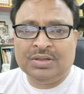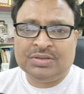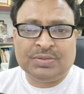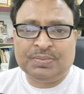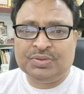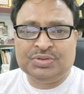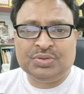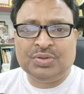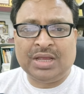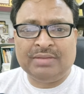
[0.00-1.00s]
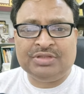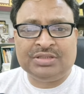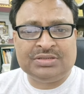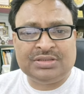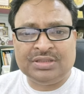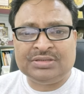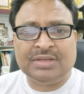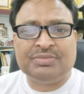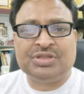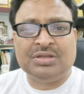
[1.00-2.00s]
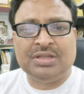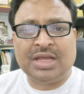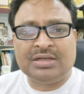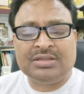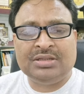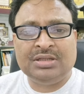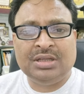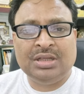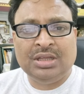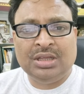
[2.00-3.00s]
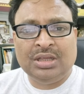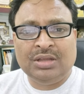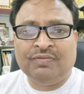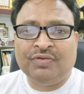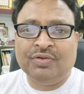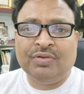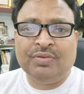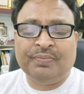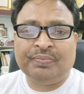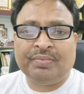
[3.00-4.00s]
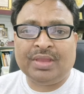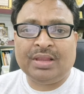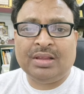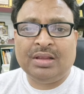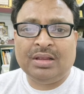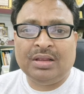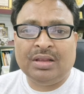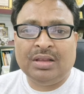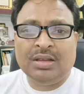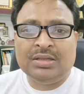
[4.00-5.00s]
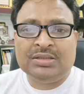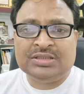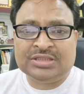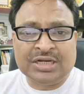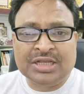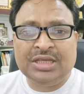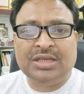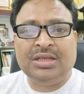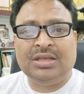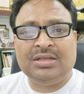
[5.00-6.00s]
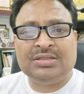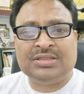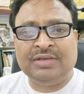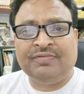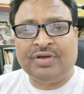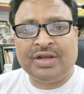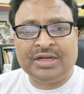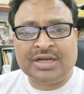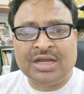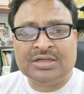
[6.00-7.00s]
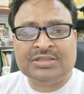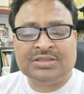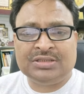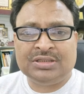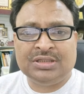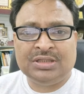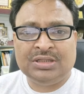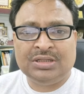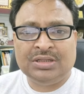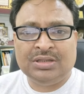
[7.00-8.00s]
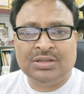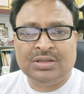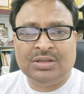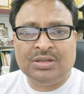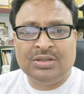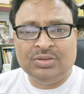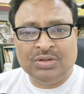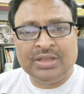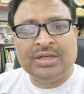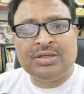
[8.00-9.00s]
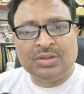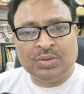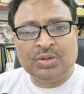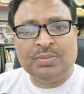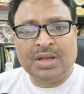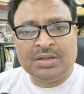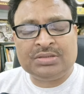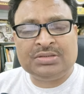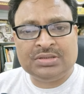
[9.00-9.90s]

Suppose you have this assumption that if you study, say, for 8 hours, you'll get good marks.